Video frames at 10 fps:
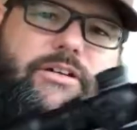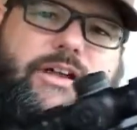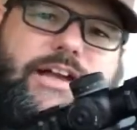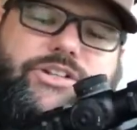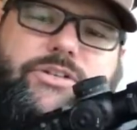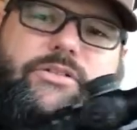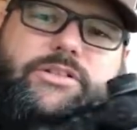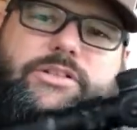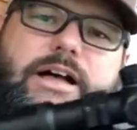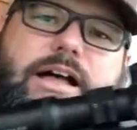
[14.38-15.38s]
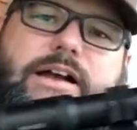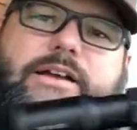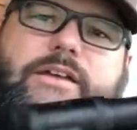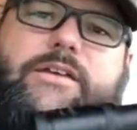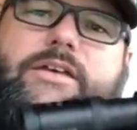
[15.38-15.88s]
International stock.
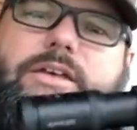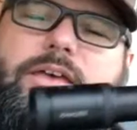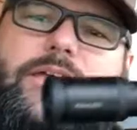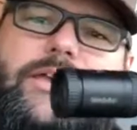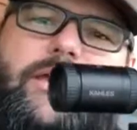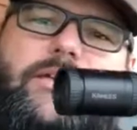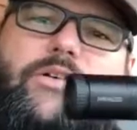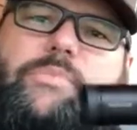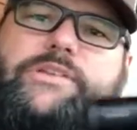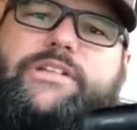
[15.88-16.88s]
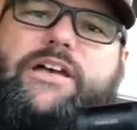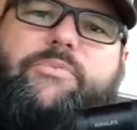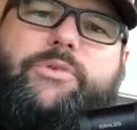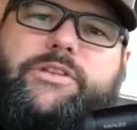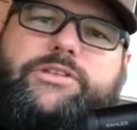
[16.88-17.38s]
It opens
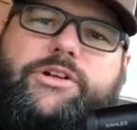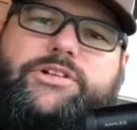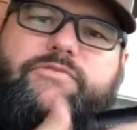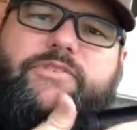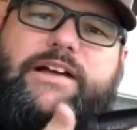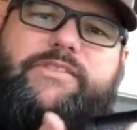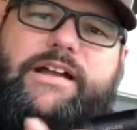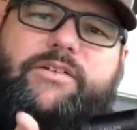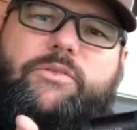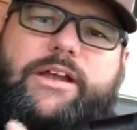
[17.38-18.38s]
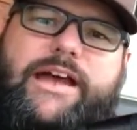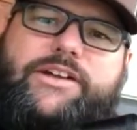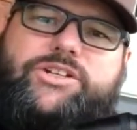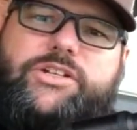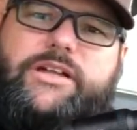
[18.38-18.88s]
up with the Surgeon 591
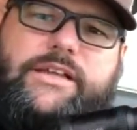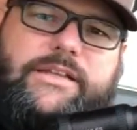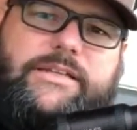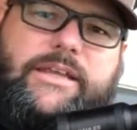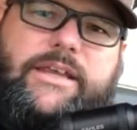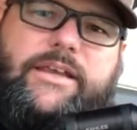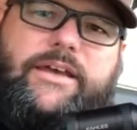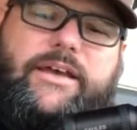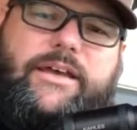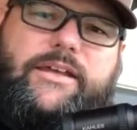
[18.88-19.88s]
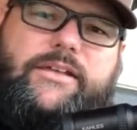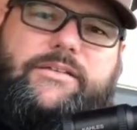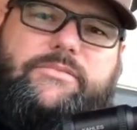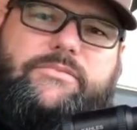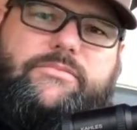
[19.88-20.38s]
action on it. I
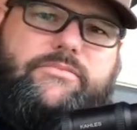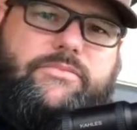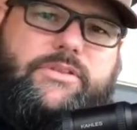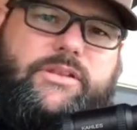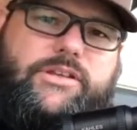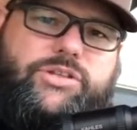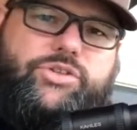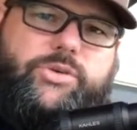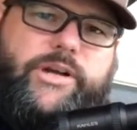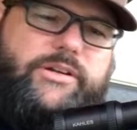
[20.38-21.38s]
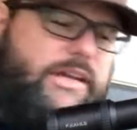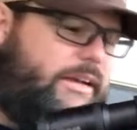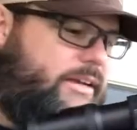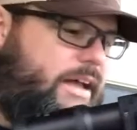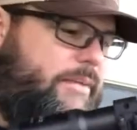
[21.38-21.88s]
think it's a Trigger
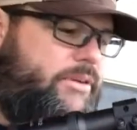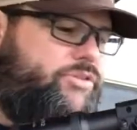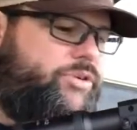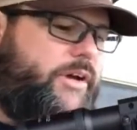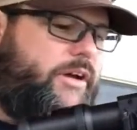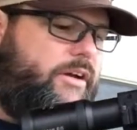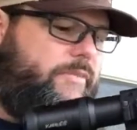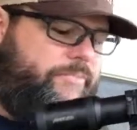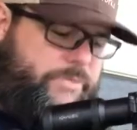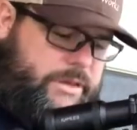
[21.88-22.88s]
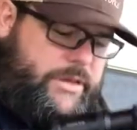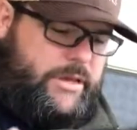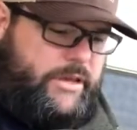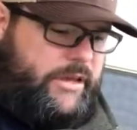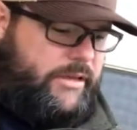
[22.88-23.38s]
Tech diamond trigger.
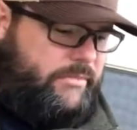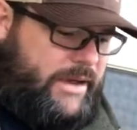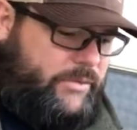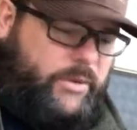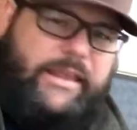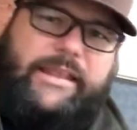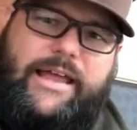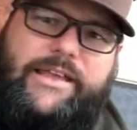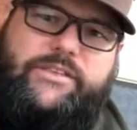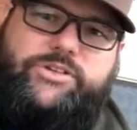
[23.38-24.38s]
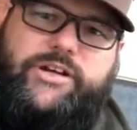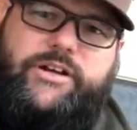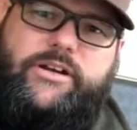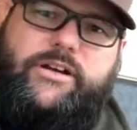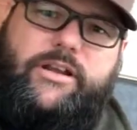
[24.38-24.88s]
I really like the
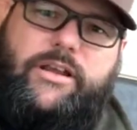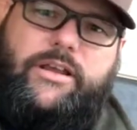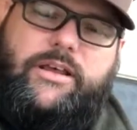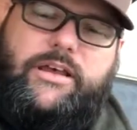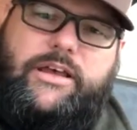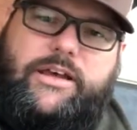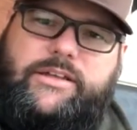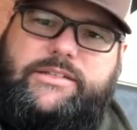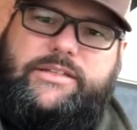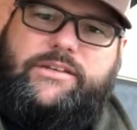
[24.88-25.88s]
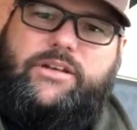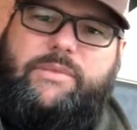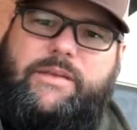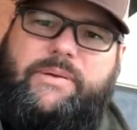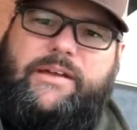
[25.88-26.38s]
trigger. It's set to
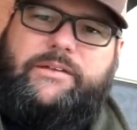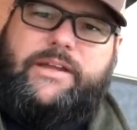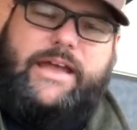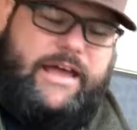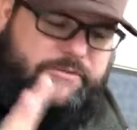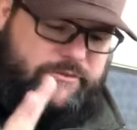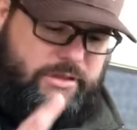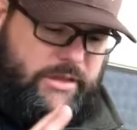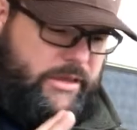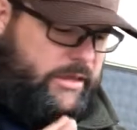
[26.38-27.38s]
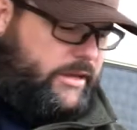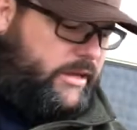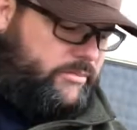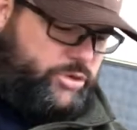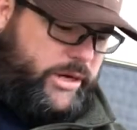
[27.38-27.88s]
about 1.5
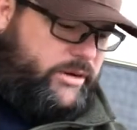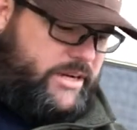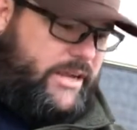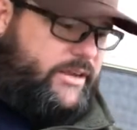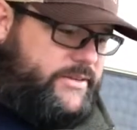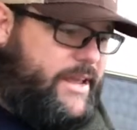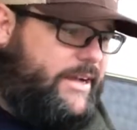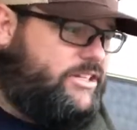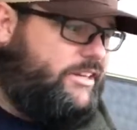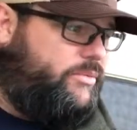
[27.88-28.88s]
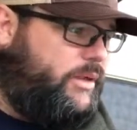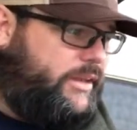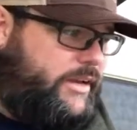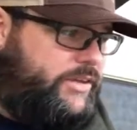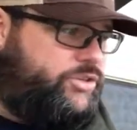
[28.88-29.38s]
pounds. Trigger Tech is actually a
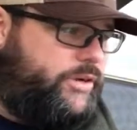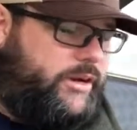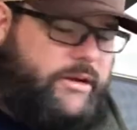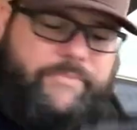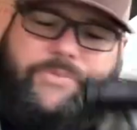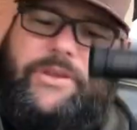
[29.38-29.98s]
really nice trigger.